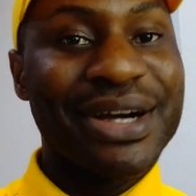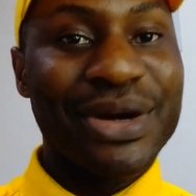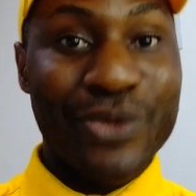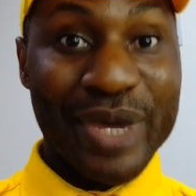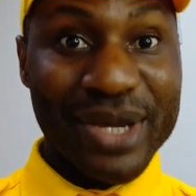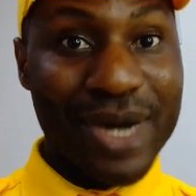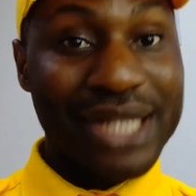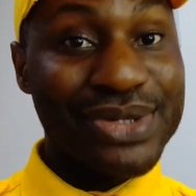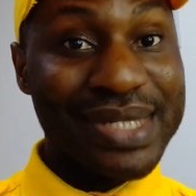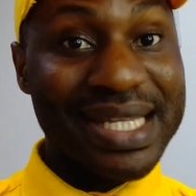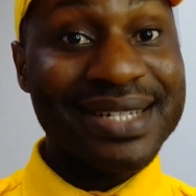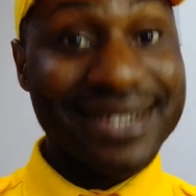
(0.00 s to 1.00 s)
we want
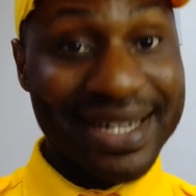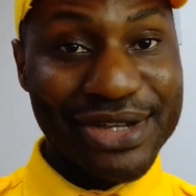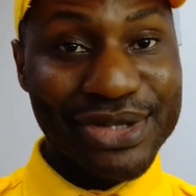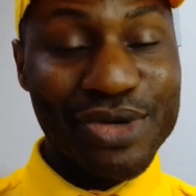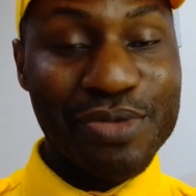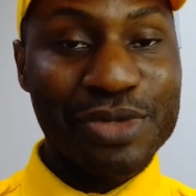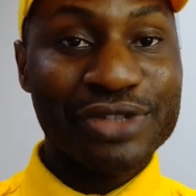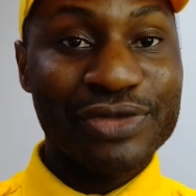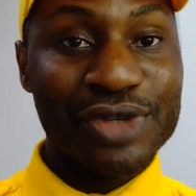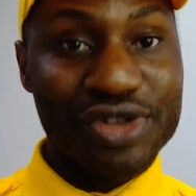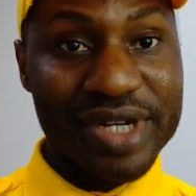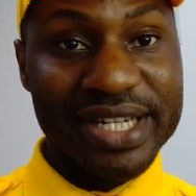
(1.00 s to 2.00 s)
to say thank you so much
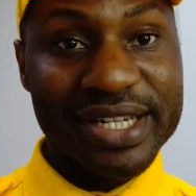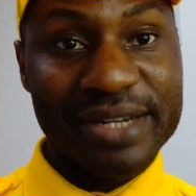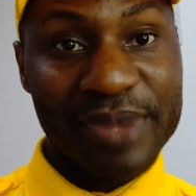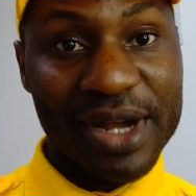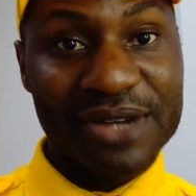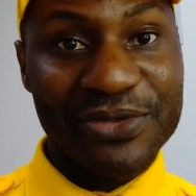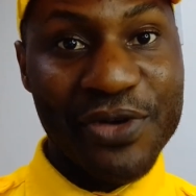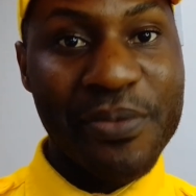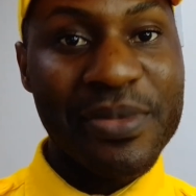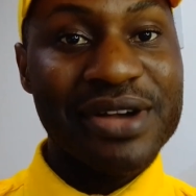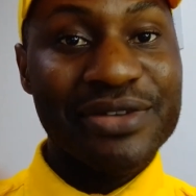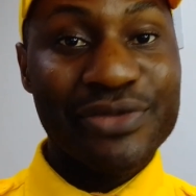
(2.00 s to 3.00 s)
for joining the
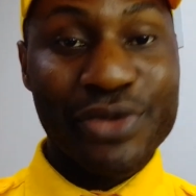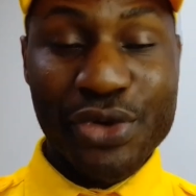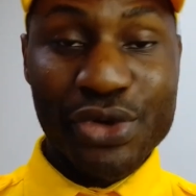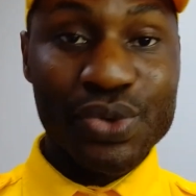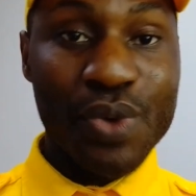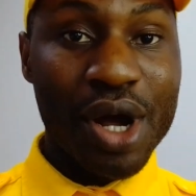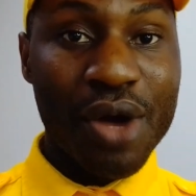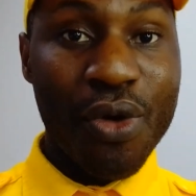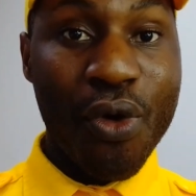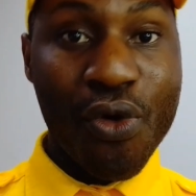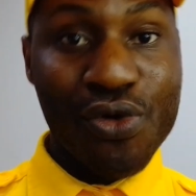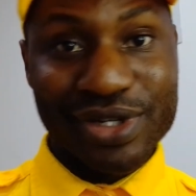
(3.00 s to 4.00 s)
platform. For those who are
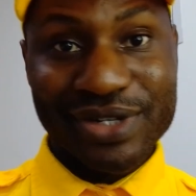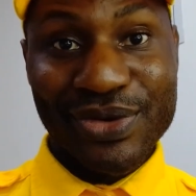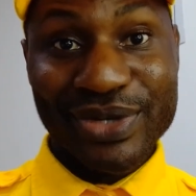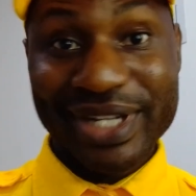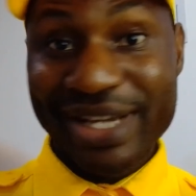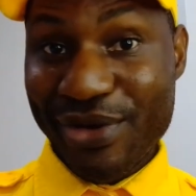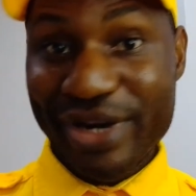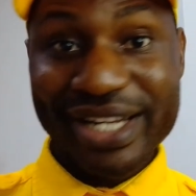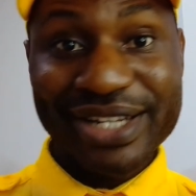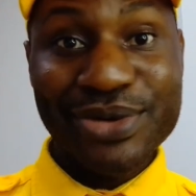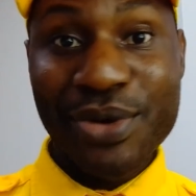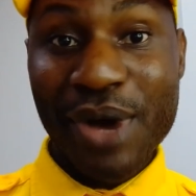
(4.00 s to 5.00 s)
old, they
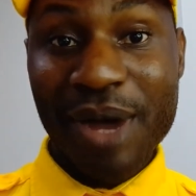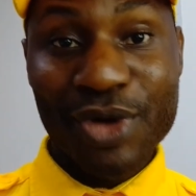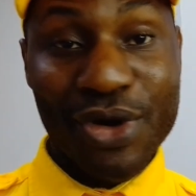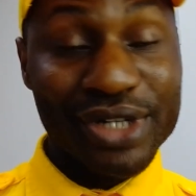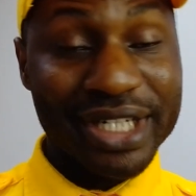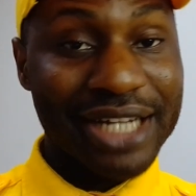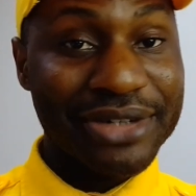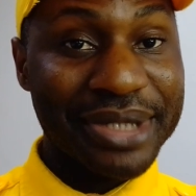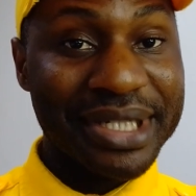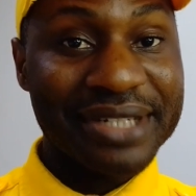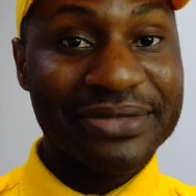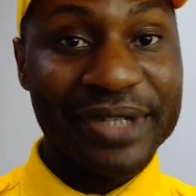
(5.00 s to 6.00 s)
already know I'm called the
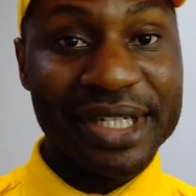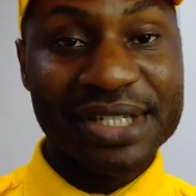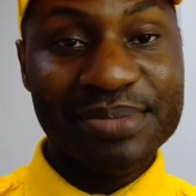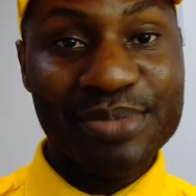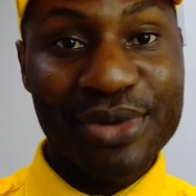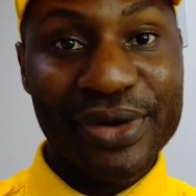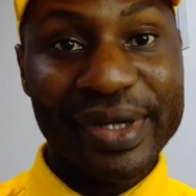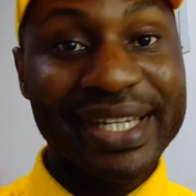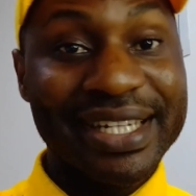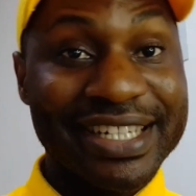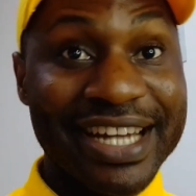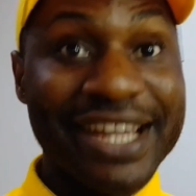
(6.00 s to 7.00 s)
Anointed Village Boy.
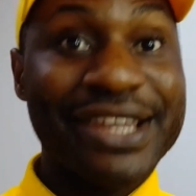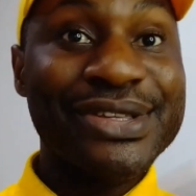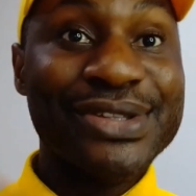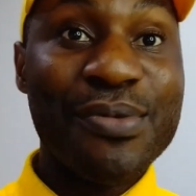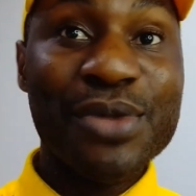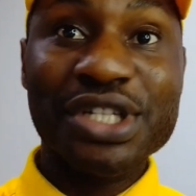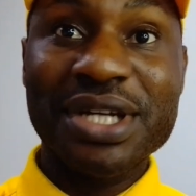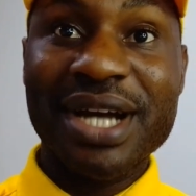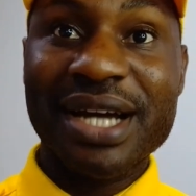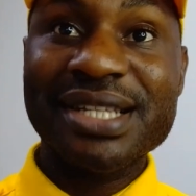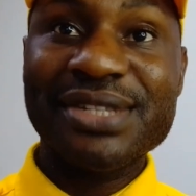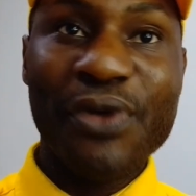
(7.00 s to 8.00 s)
Thank you so much,
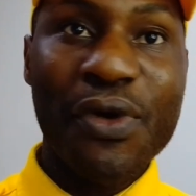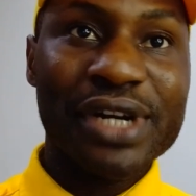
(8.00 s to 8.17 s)
guys, for